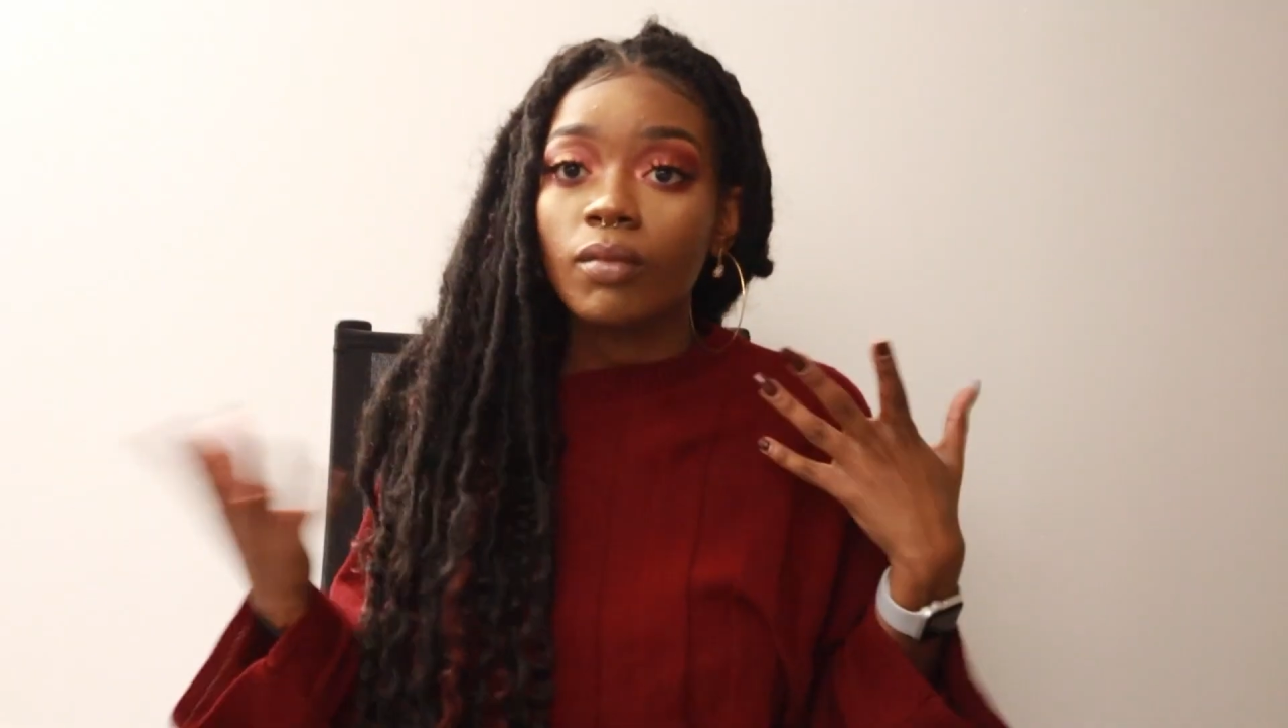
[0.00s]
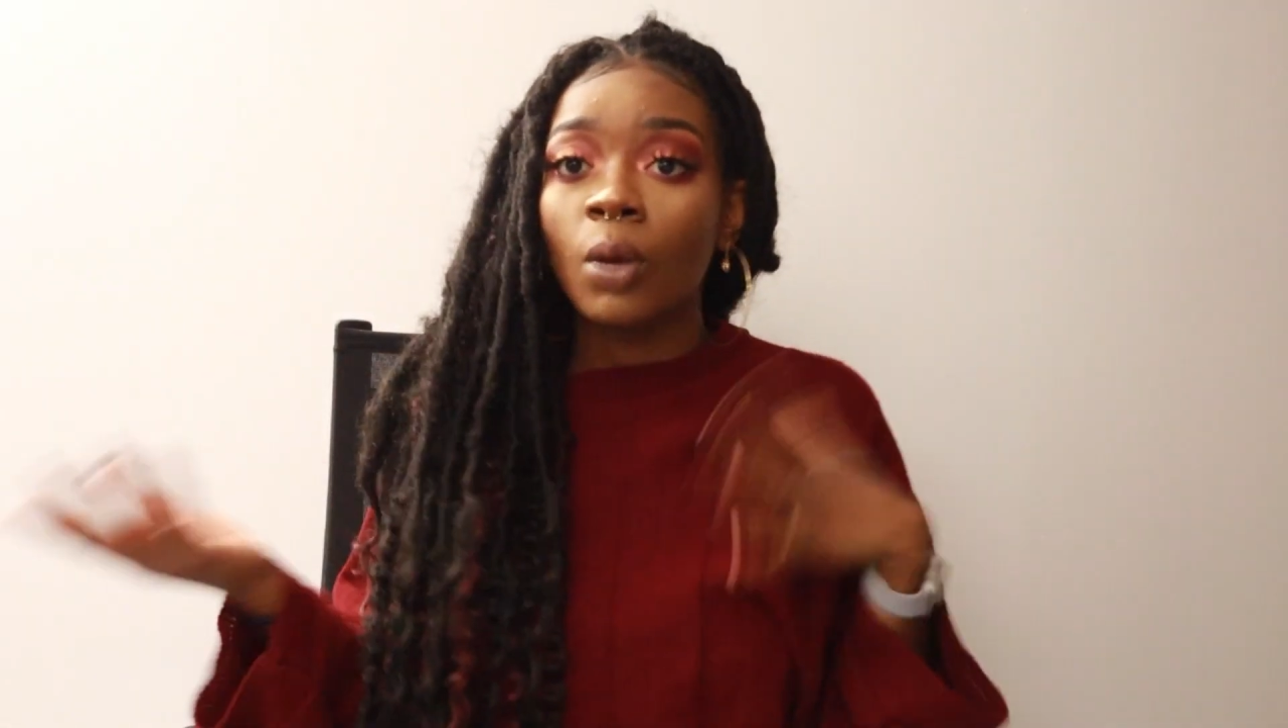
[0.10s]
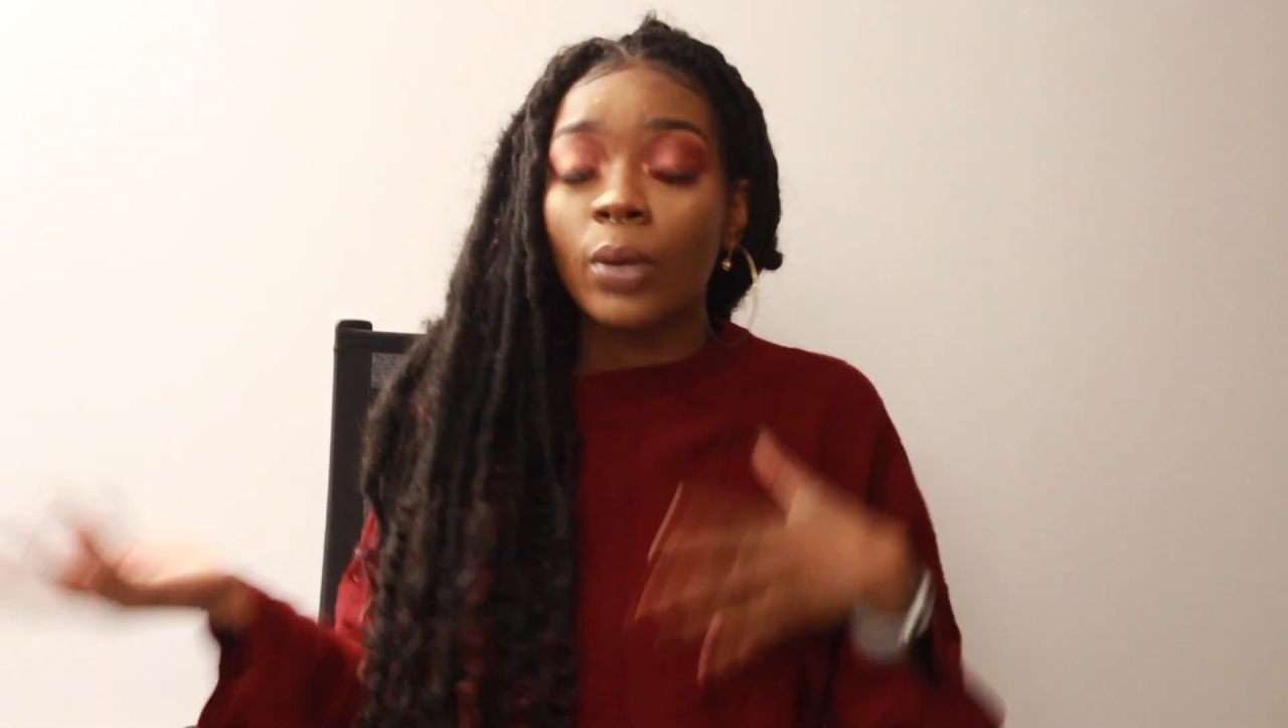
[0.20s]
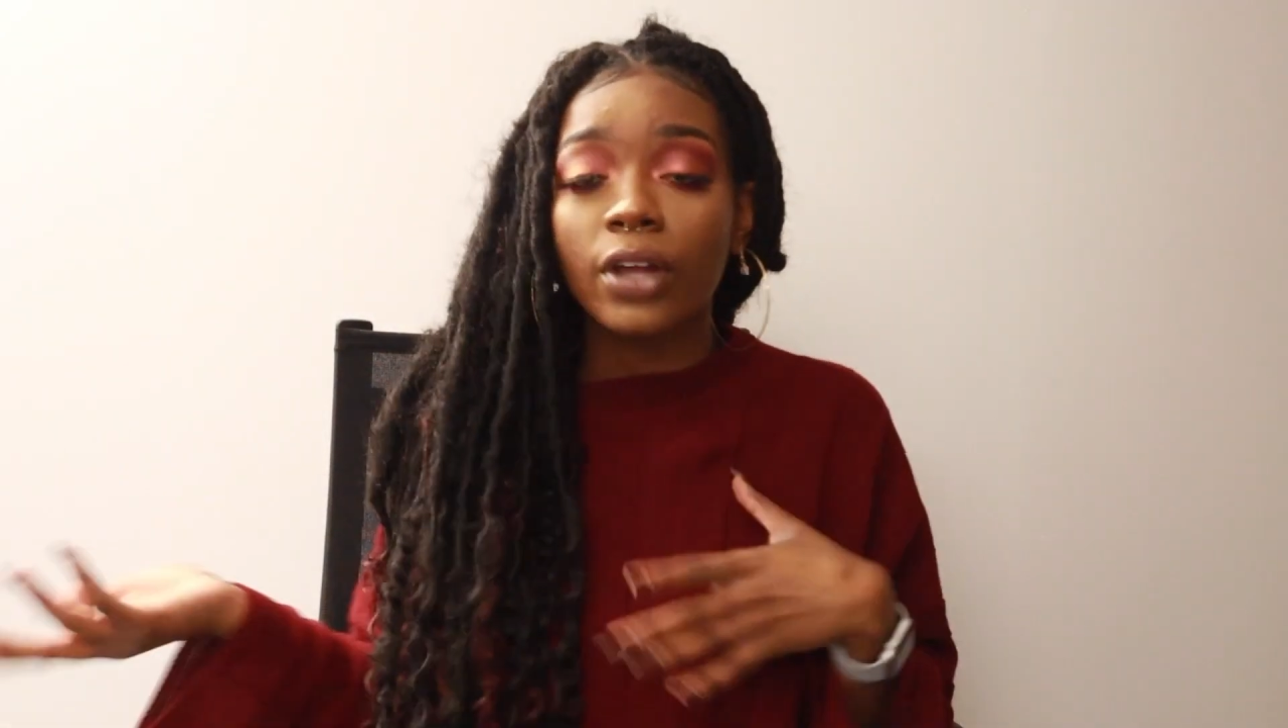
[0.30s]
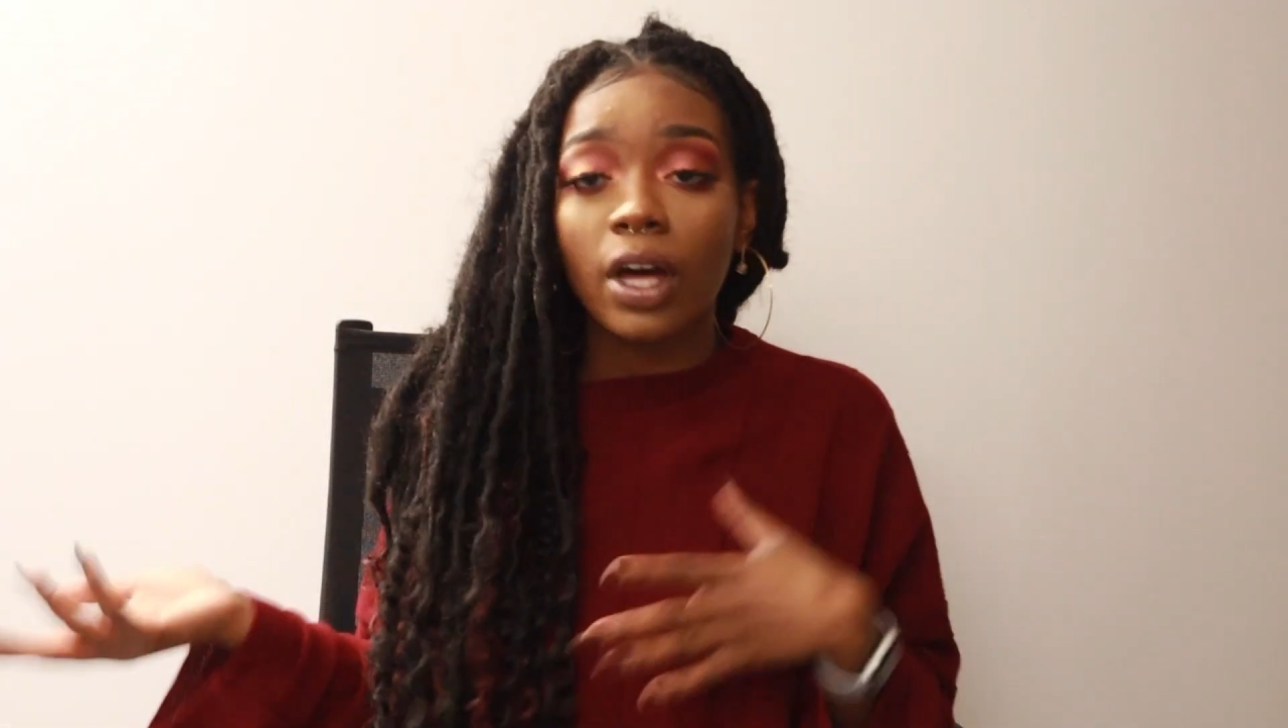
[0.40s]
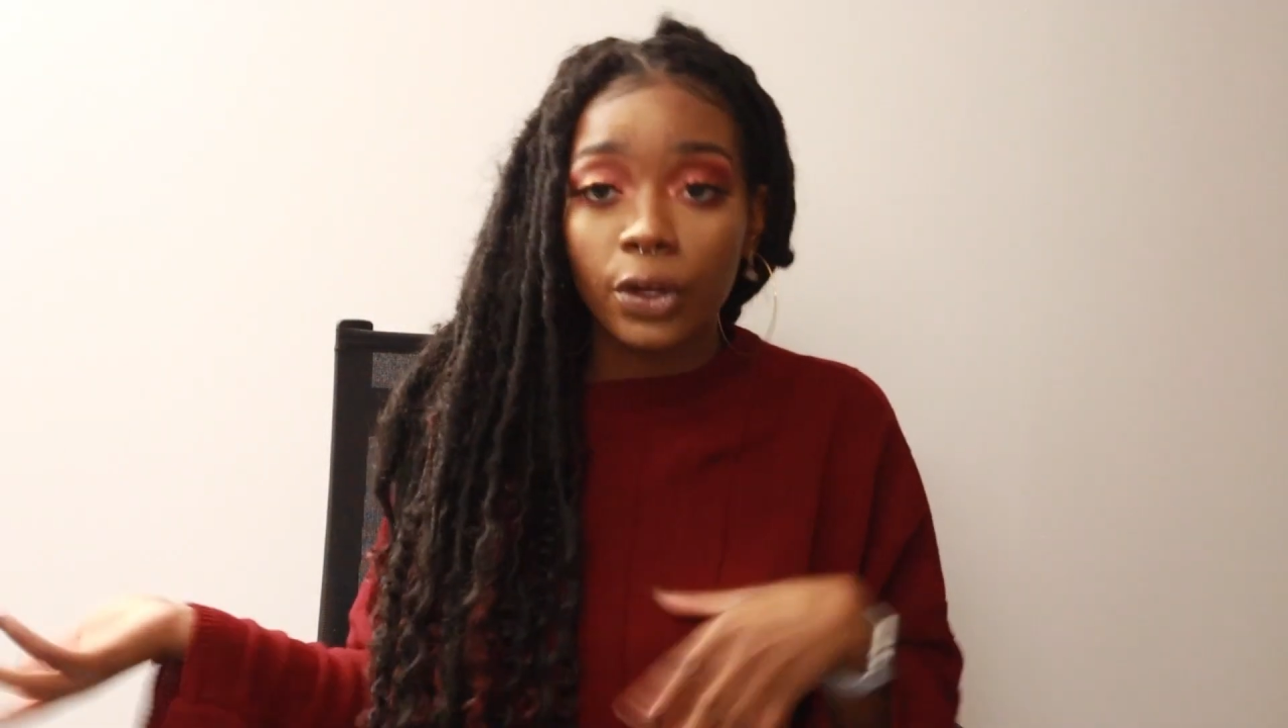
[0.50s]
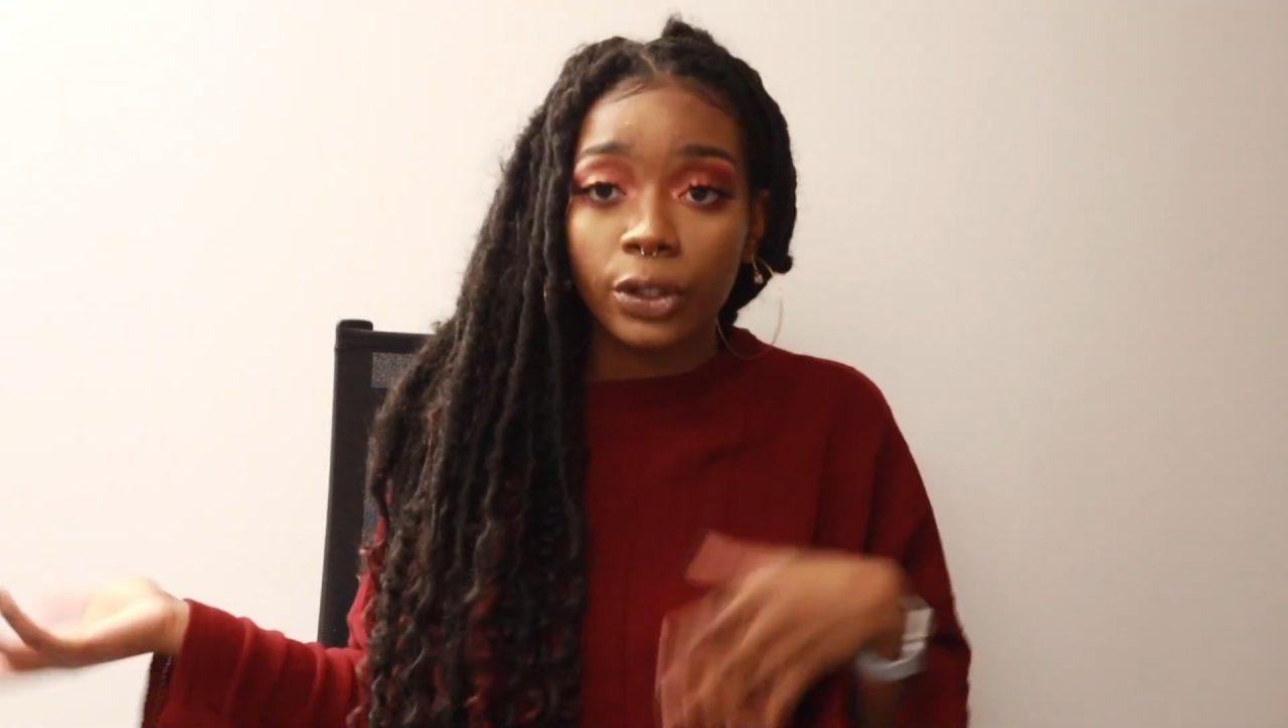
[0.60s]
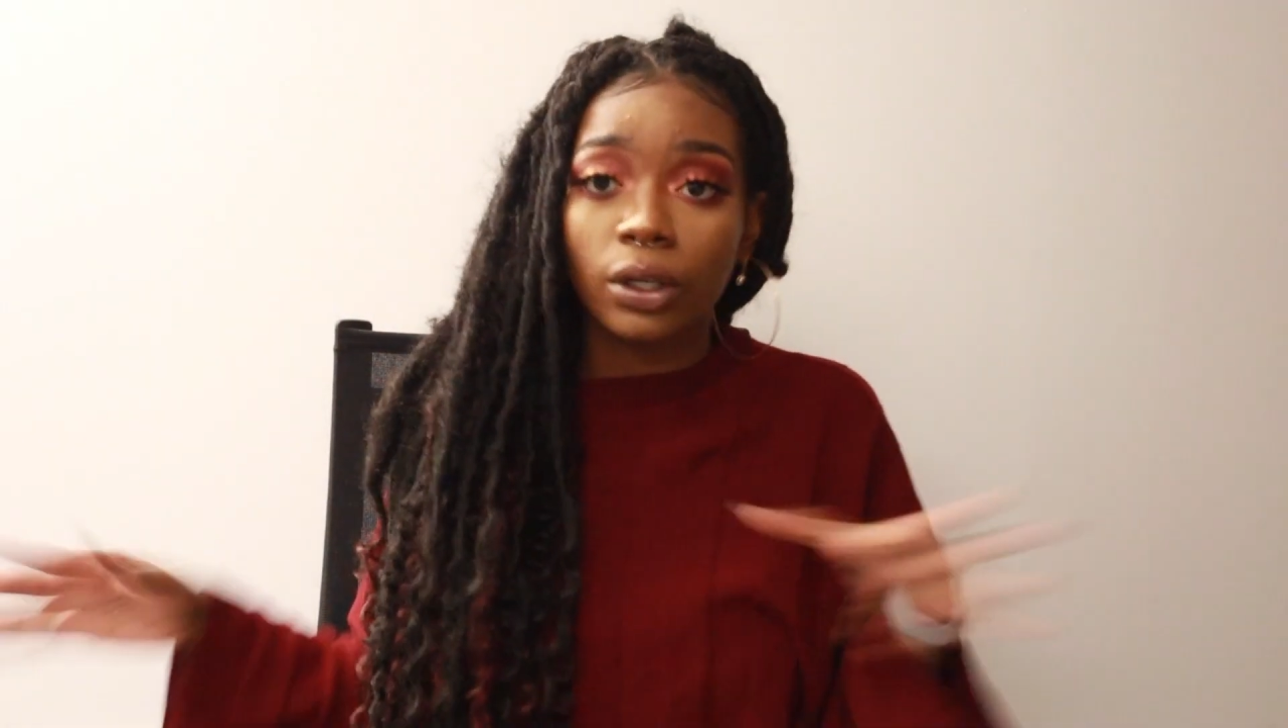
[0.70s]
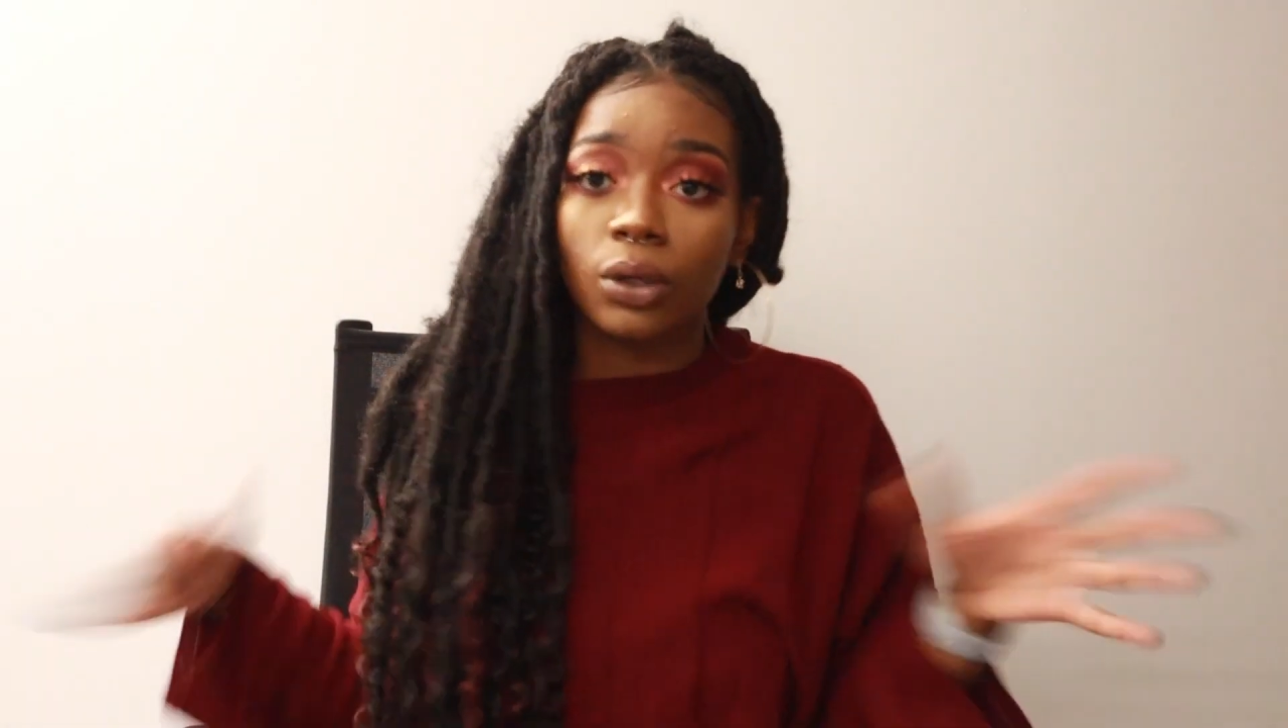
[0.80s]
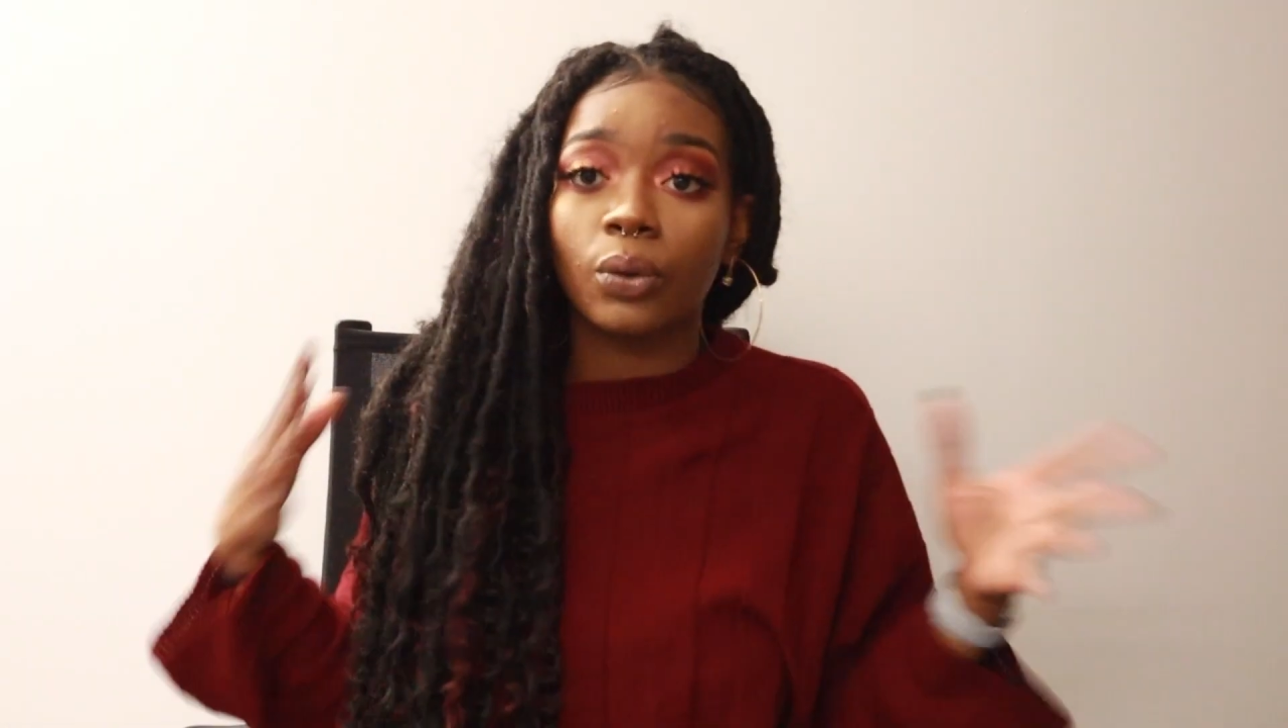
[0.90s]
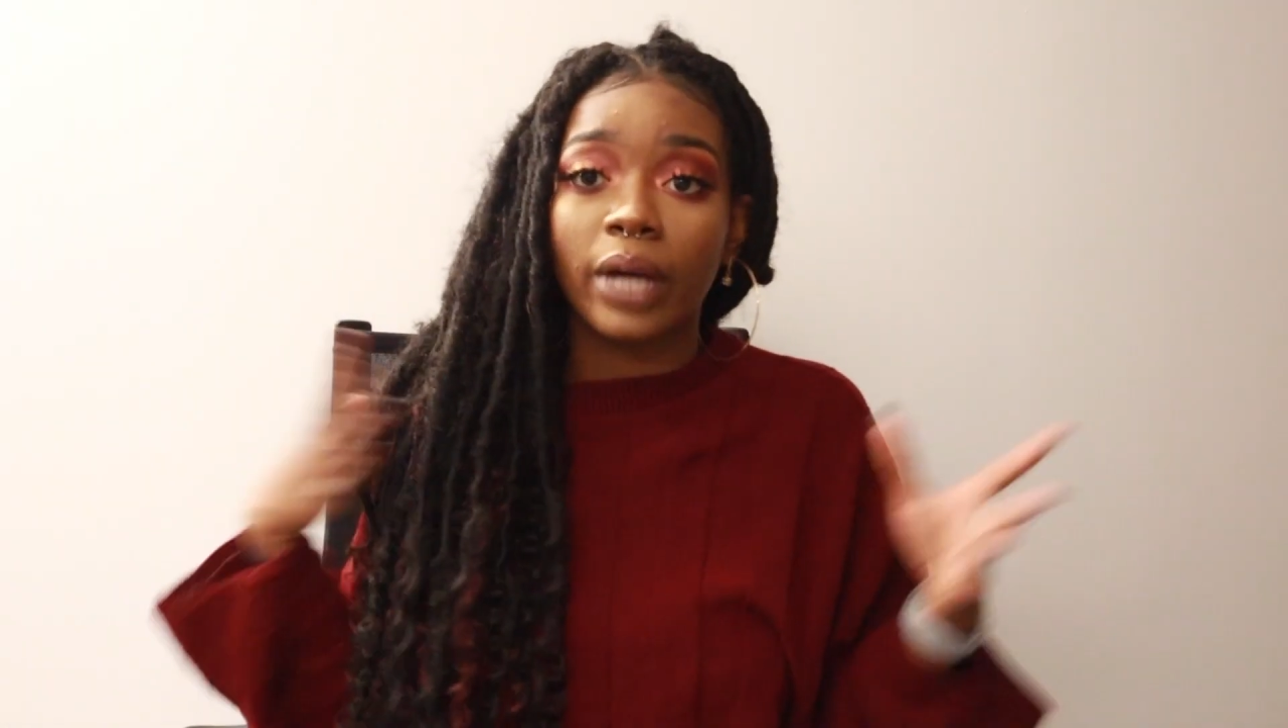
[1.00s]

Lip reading: with the other girl who